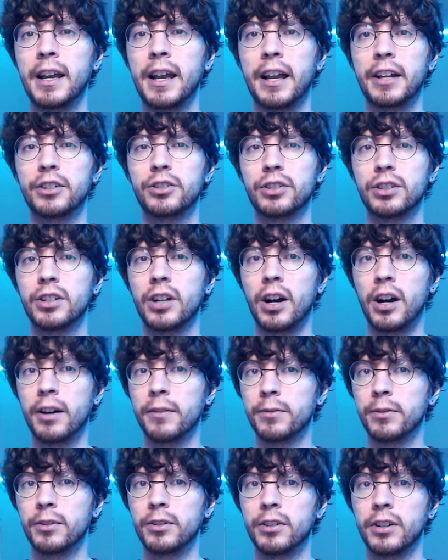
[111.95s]
and should
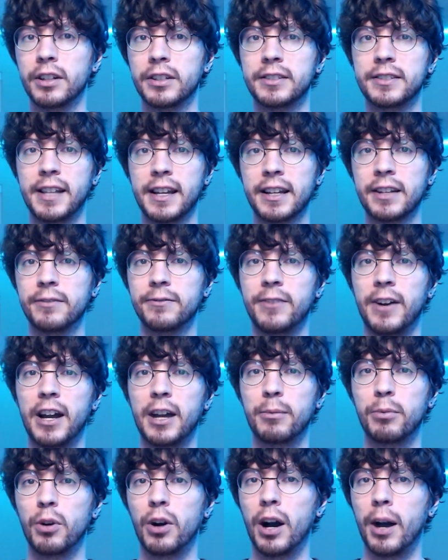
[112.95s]
offer a second
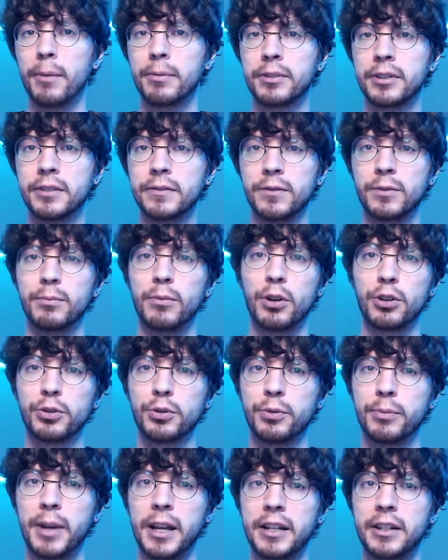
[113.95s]
viable option for
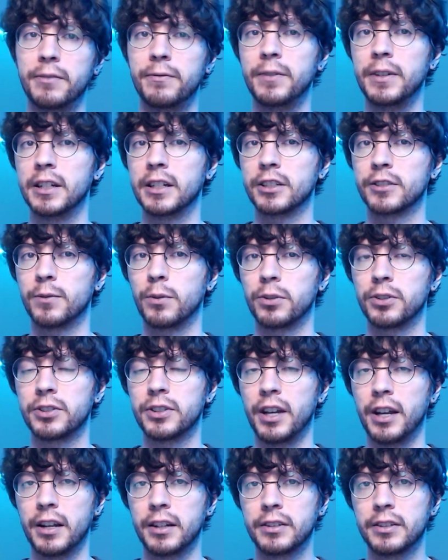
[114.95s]
Multiple Man and Phoenix Force
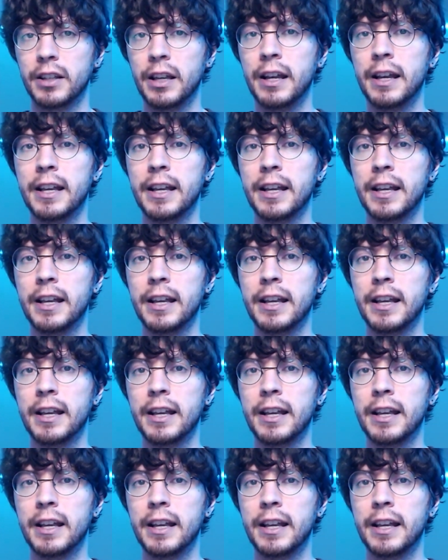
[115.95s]
decks.